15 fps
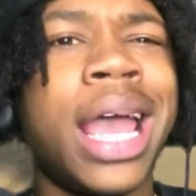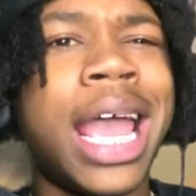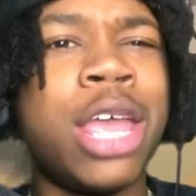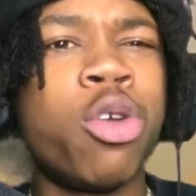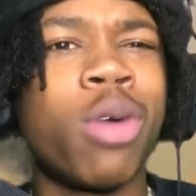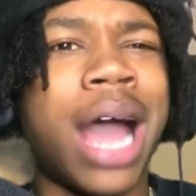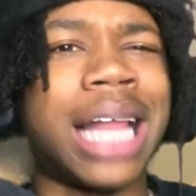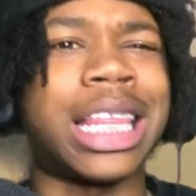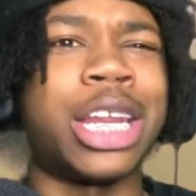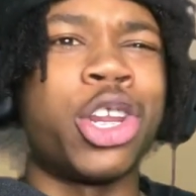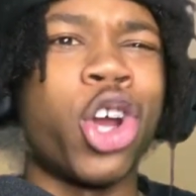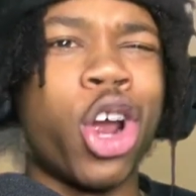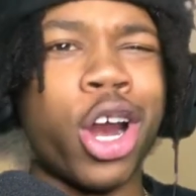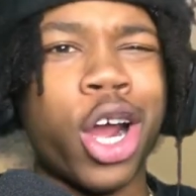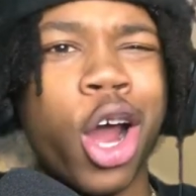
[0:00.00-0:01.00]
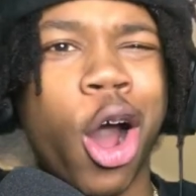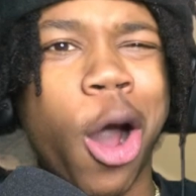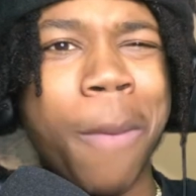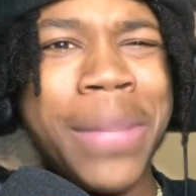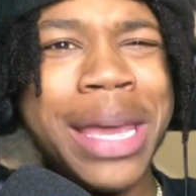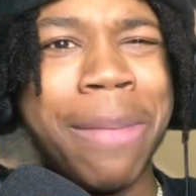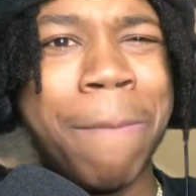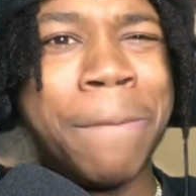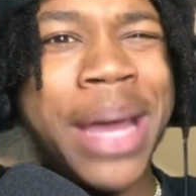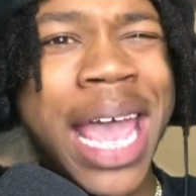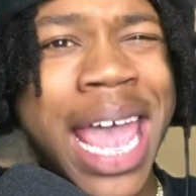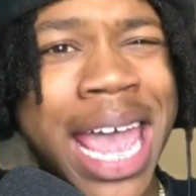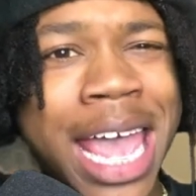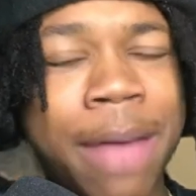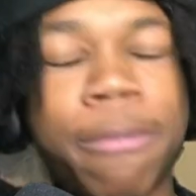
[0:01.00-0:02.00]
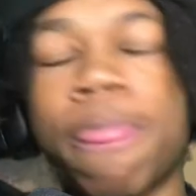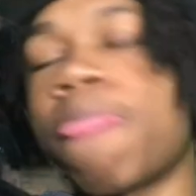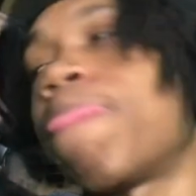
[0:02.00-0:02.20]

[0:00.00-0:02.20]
And you got the nerve to call me babe?